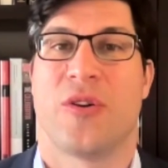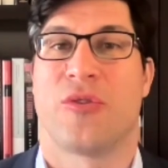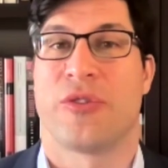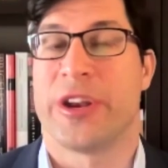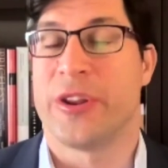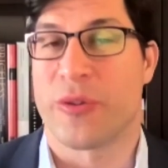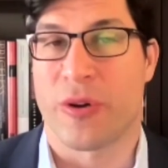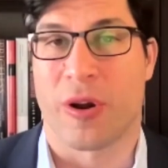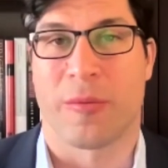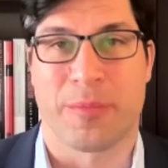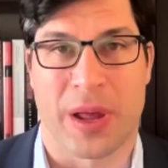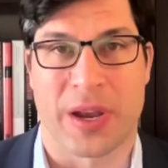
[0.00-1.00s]
Or in
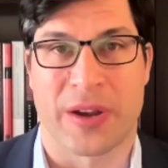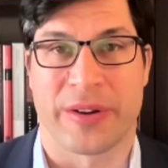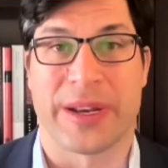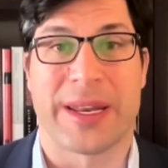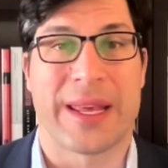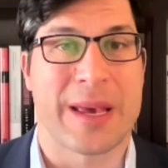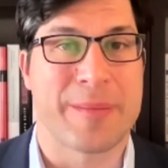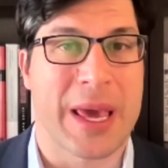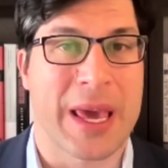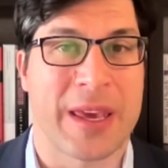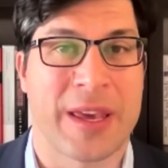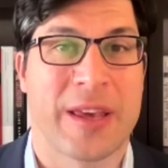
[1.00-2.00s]
Europe under the
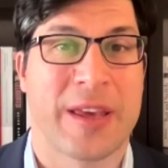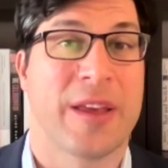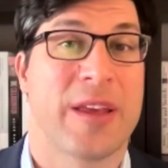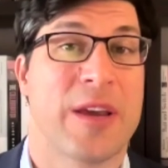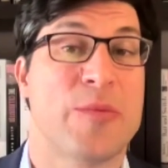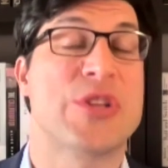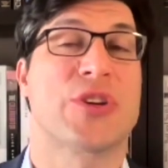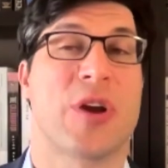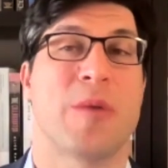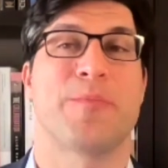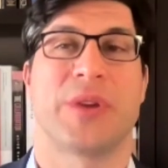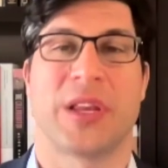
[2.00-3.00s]
DMA, which
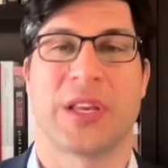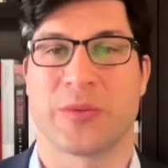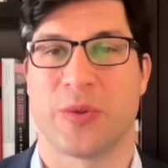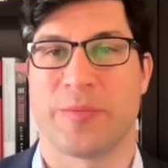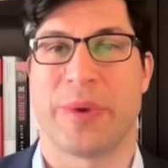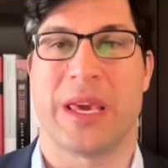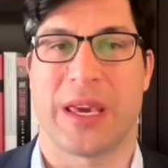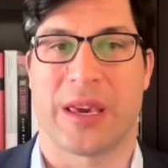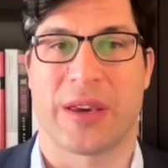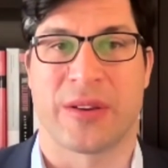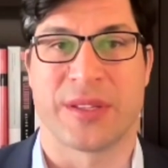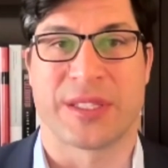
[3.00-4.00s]
companies would be
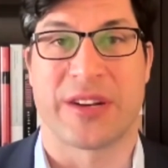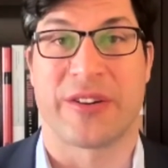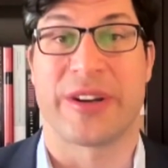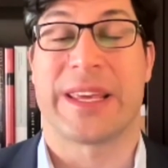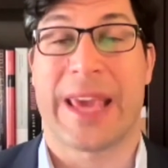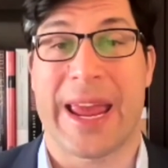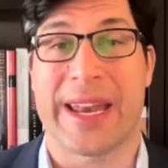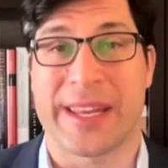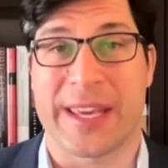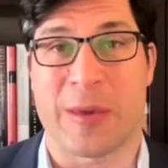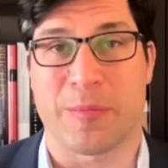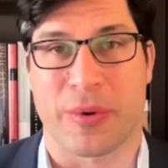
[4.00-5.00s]
considered
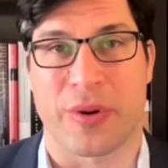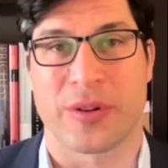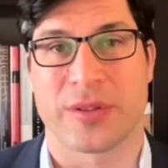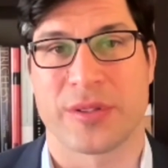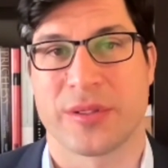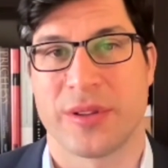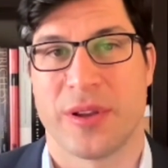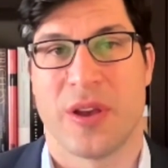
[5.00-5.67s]
gatekeepers?